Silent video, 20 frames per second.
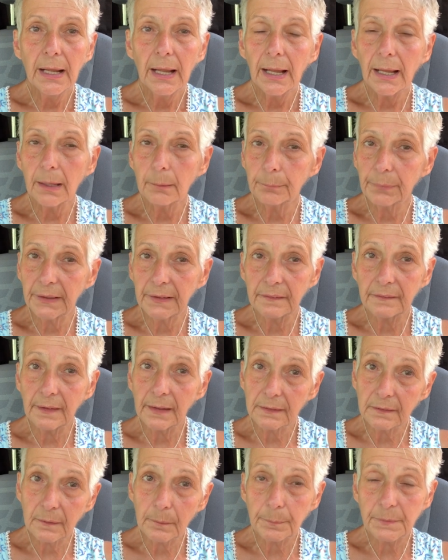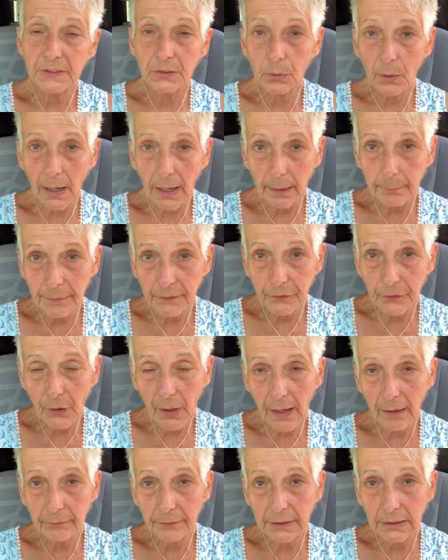And please hit subscribe if you
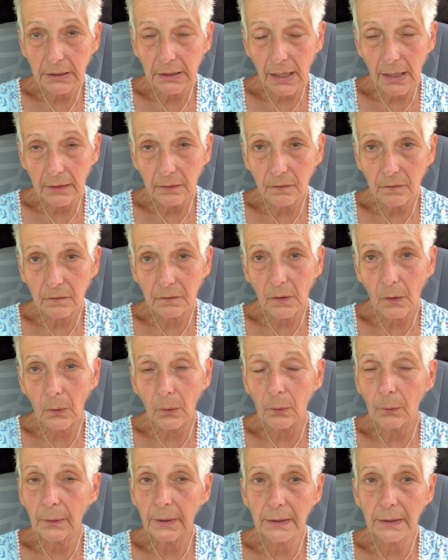haven't done so.